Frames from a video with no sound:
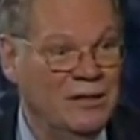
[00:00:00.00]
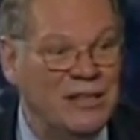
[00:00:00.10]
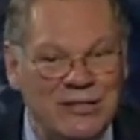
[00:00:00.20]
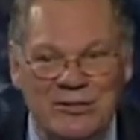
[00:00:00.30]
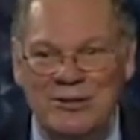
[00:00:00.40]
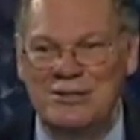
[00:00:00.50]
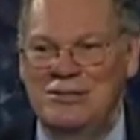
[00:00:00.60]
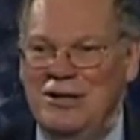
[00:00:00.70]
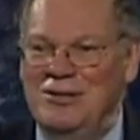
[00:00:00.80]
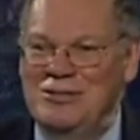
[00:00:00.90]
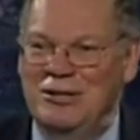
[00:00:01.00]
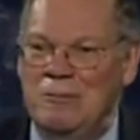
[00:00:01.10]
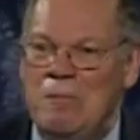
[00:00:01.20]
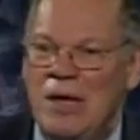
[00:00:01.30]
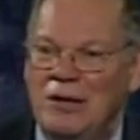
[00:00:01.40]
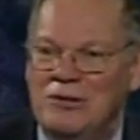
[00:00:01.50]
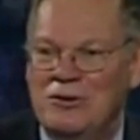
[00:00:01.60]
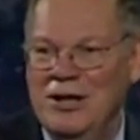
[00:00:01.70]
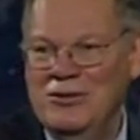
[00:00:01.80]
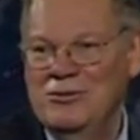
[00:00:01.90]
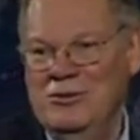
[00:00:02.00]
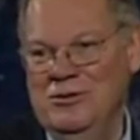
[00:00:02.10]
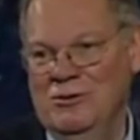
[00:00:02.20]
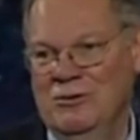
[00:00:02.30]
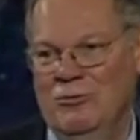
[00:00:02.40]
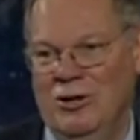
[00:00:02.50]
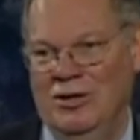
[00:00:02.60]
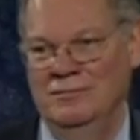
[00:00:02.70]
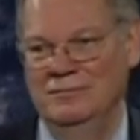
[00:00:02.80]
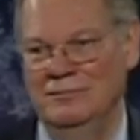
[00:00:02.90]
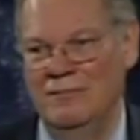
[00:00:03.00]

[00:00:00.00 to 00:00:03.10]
These are the cells that can penetrate through the uterine wall.